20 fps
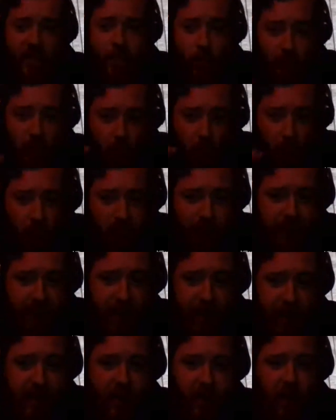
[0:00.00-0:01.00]
We want that
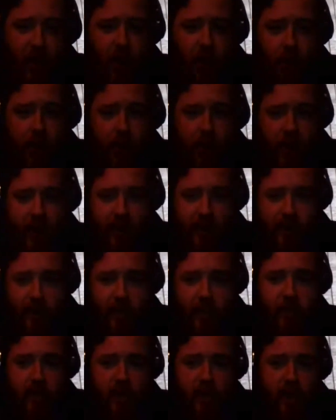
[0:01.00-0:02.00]
end goal because
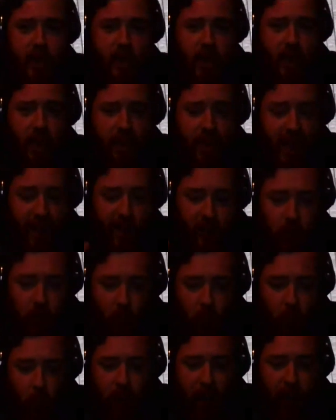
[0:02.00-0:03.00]
that's
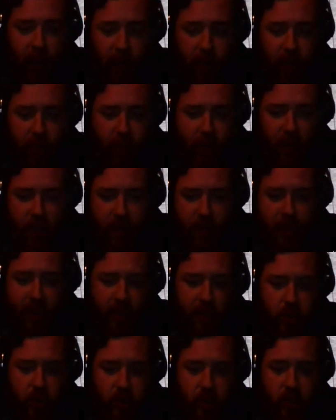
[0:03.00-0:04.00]
where things
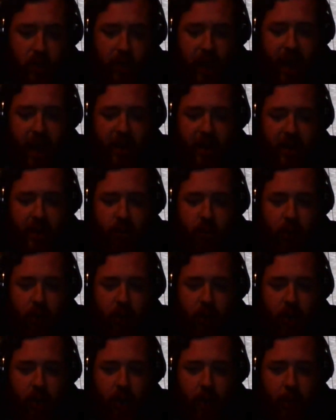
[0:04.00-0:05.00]
should end if we're
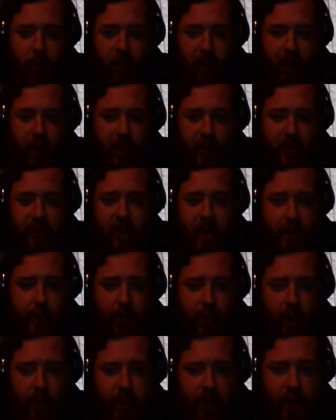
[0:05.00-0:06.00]
applying the same
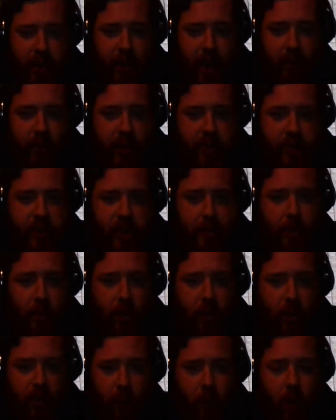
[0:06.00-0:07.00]
logic every step along
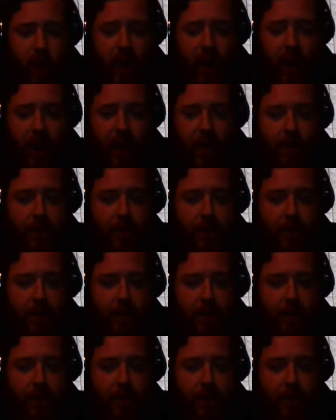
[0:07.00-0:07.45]
the way.